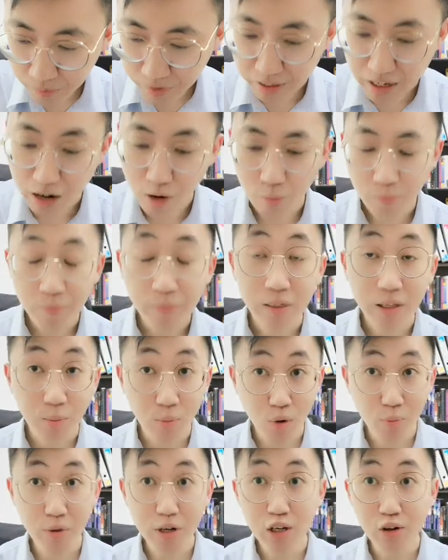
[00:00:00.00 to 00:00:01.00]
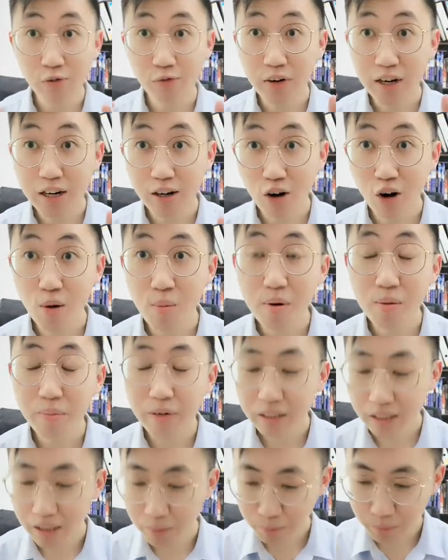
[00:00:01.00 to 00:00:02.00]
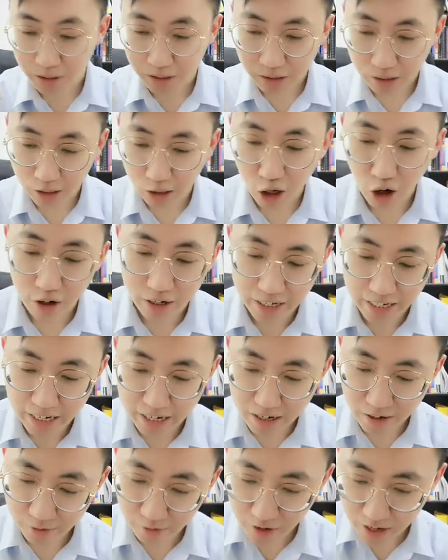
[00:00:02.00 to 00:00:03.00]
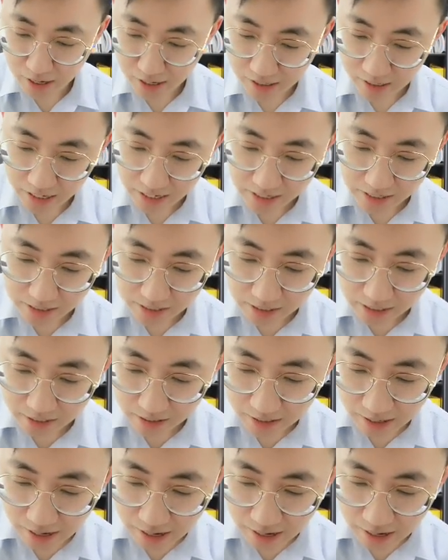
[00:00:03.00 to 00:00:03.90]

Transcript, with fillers: Now, the moment you find a common multiple, log in the final answer.